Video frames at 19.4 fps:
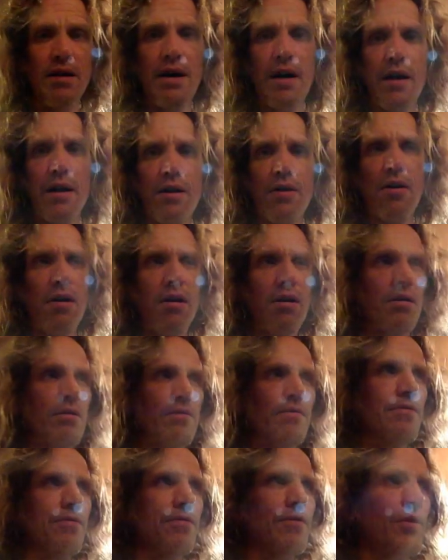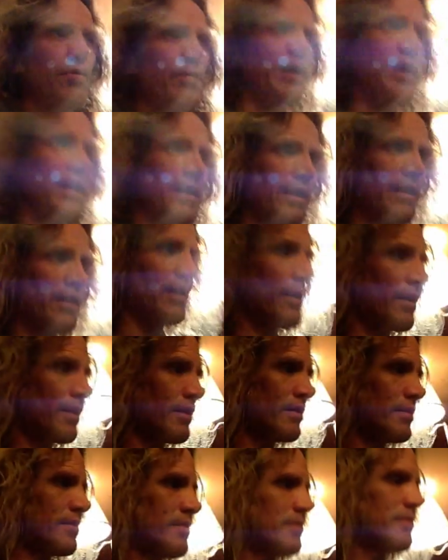IR Voting, I think it
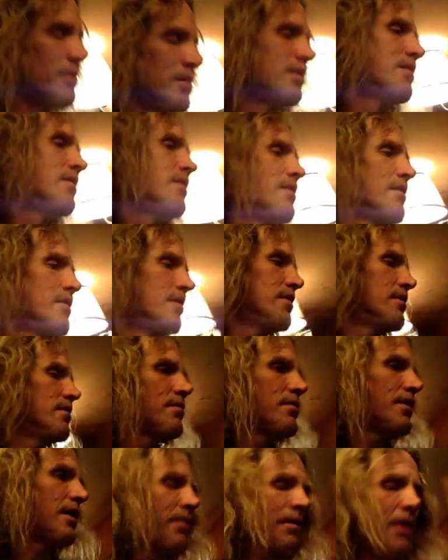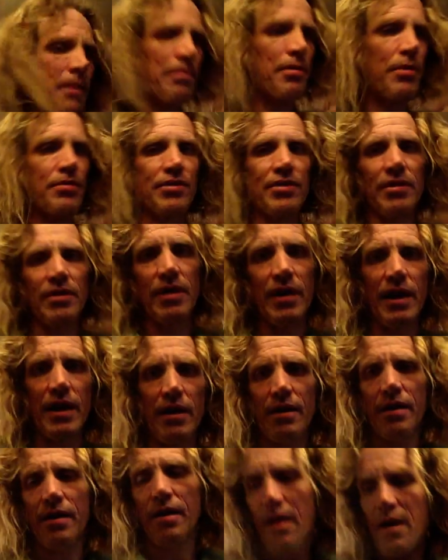is. Well, anyway, I'll post a
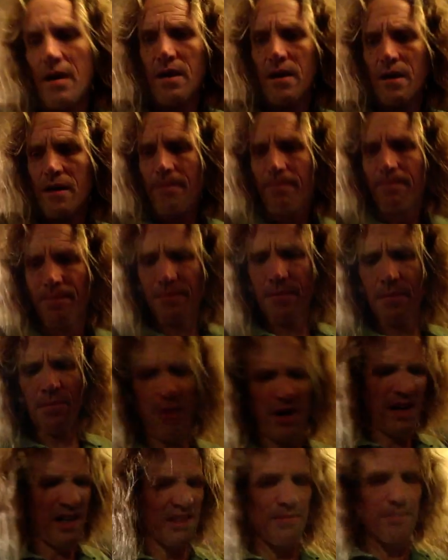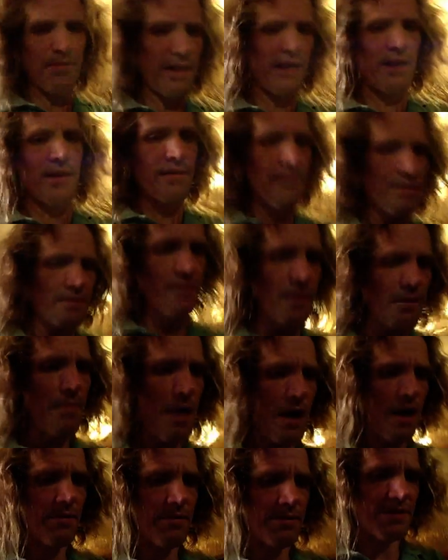link where I explain this
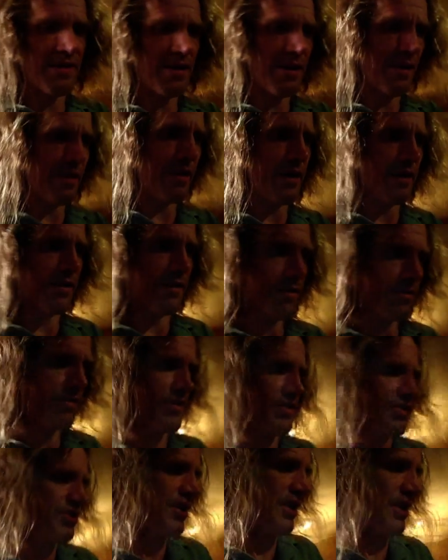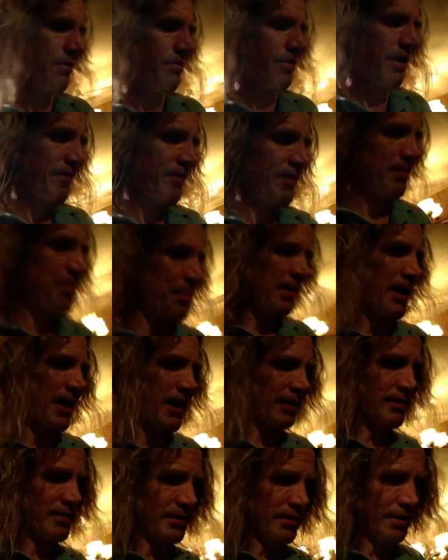democracy thing, the geographic
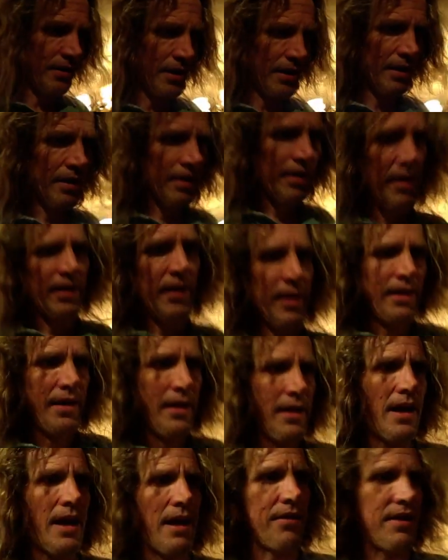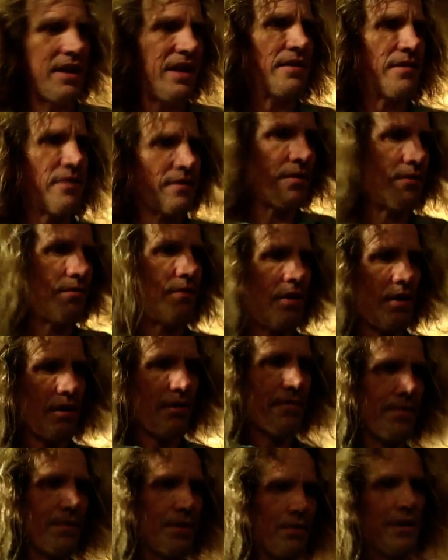bias and the how the instant
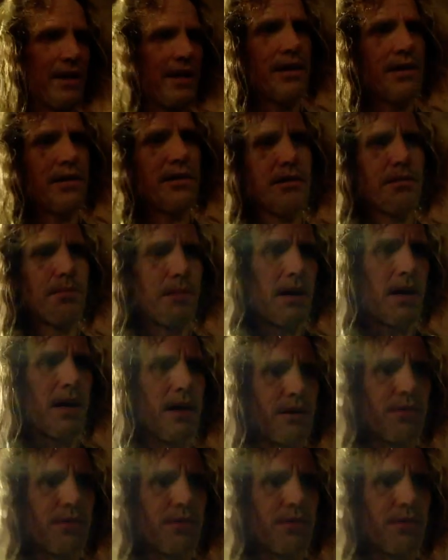runoff voting combined